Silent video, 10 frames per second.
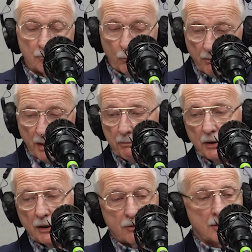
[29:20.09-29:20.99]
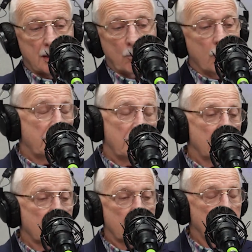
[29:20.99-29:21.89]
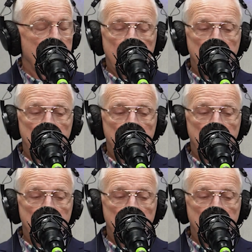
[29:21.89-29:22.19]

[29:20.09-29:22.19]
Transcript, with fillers: one of my predictions, it won't be next year,